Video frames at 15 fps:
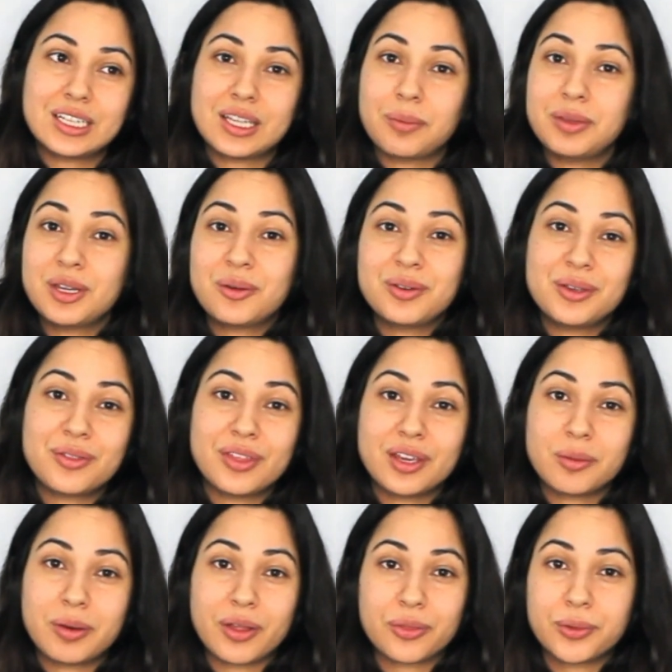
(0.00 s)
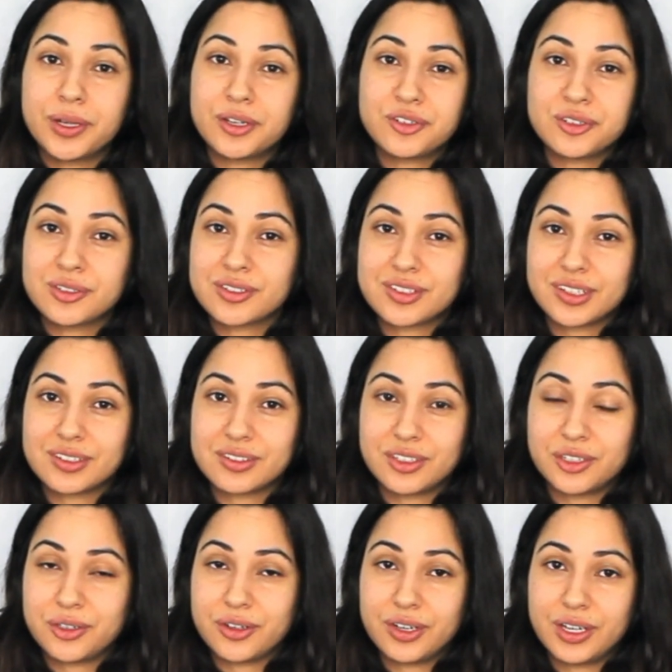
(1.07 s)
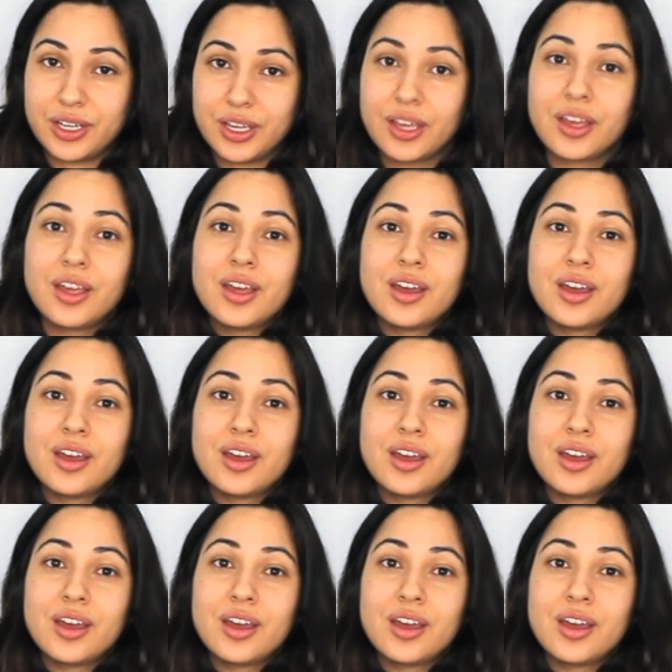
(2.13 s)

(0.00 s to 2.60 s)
Let me know what you think about 360-degree